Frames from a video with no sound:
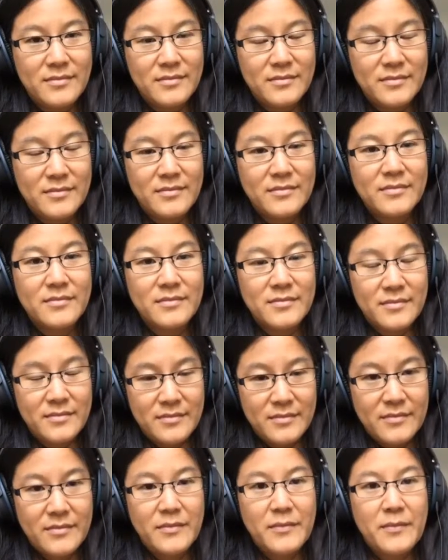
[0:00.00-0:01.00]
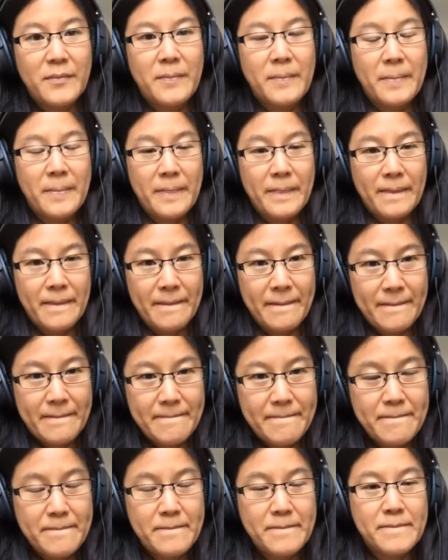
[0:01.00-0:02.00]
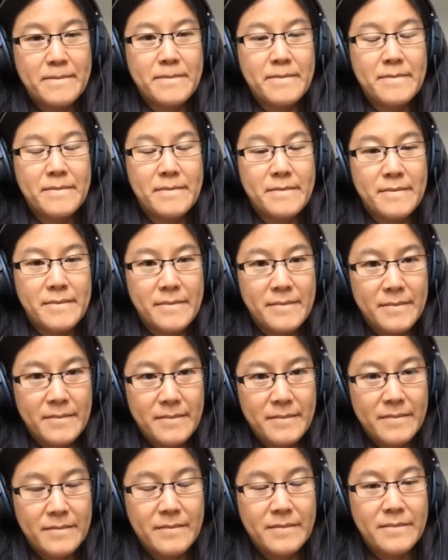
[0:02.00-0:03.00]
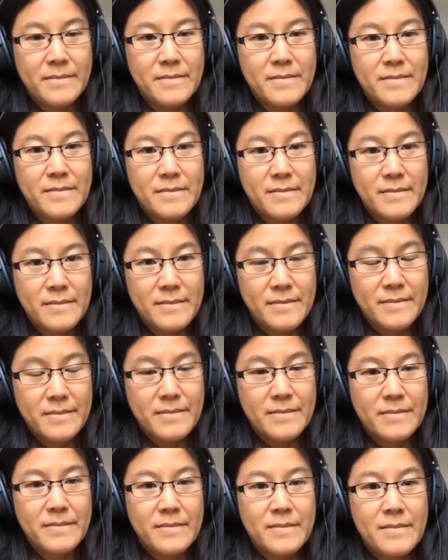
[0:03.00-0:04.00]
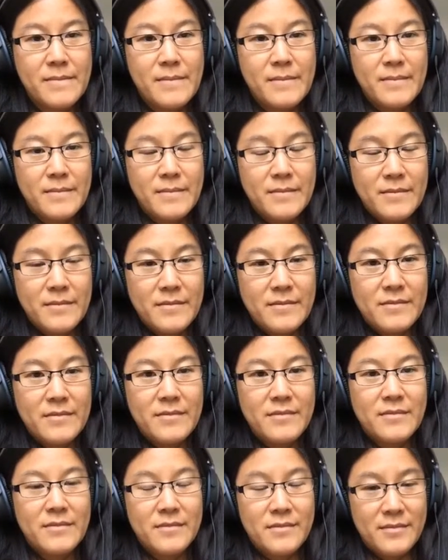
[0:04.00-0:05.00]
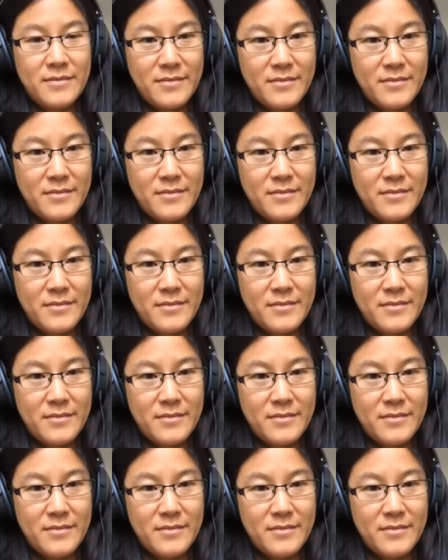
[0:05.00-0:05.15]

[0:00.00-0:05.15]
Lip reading: This person isn't speaking.